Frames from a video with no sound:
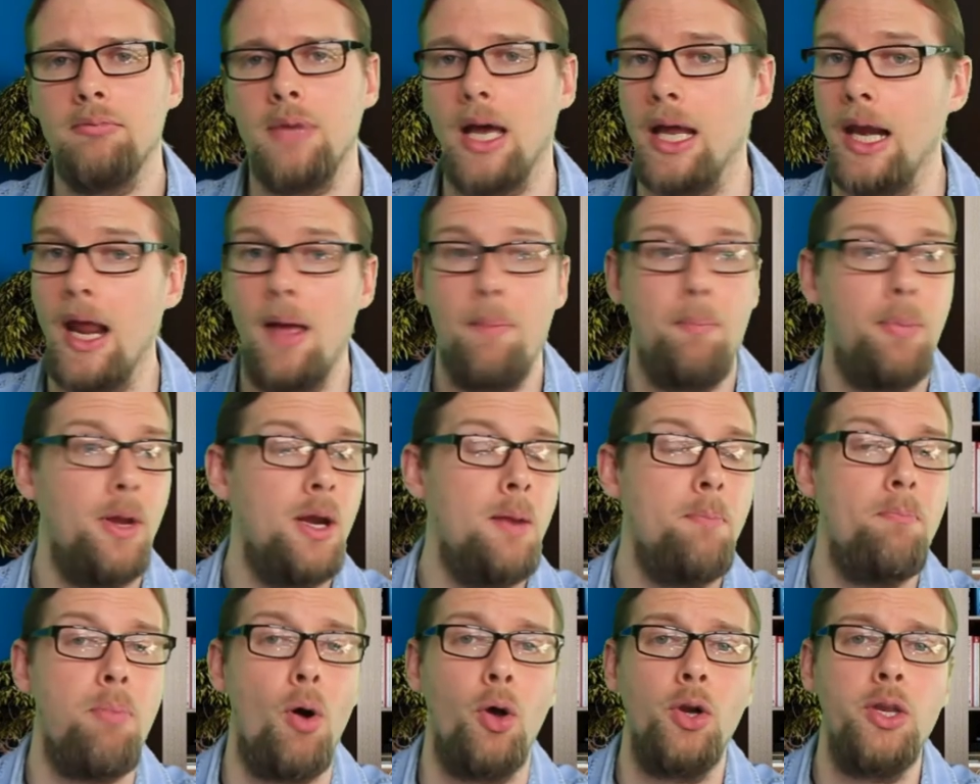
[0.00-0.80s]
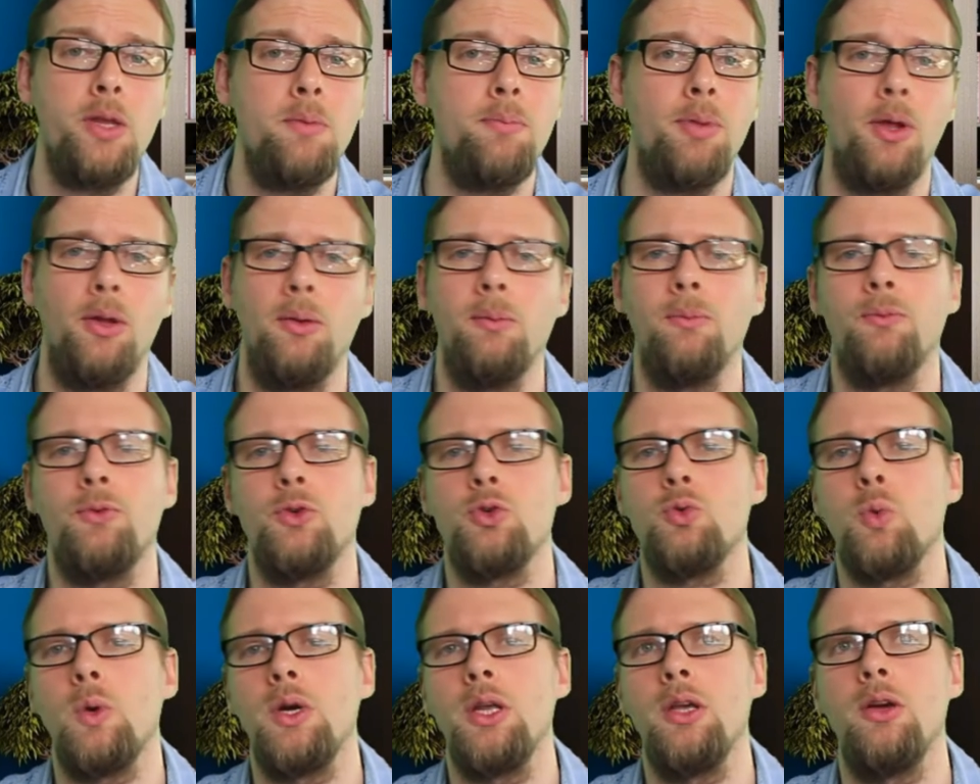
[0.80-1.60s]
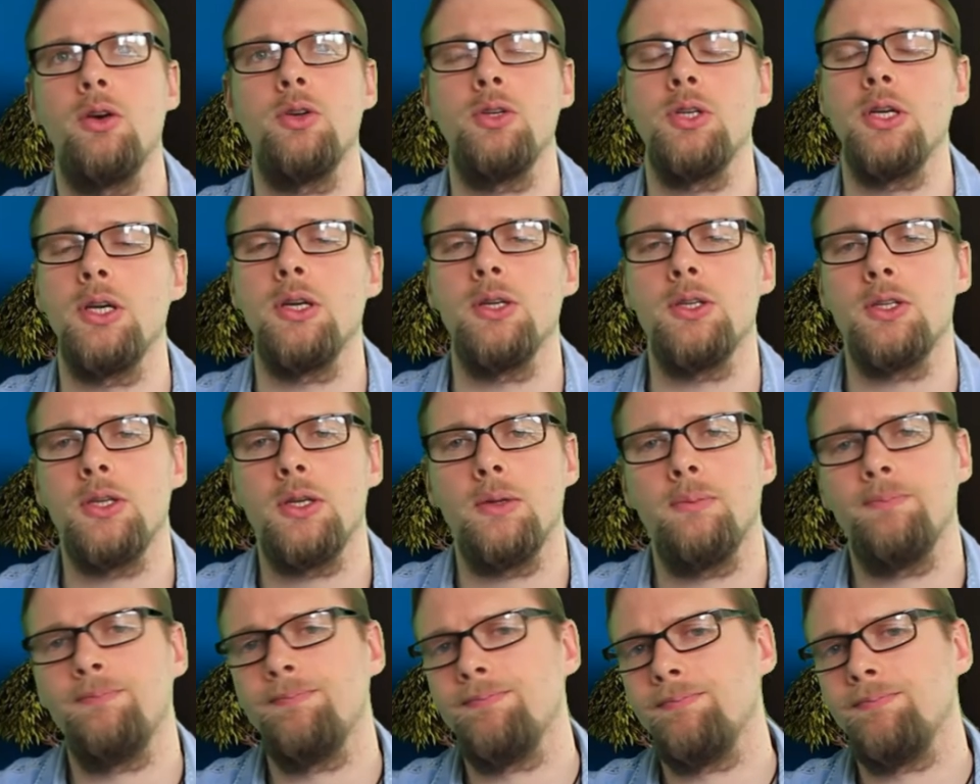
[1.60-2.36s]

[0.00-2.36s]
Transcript: And I've been in bodybuilding for 20 odd years.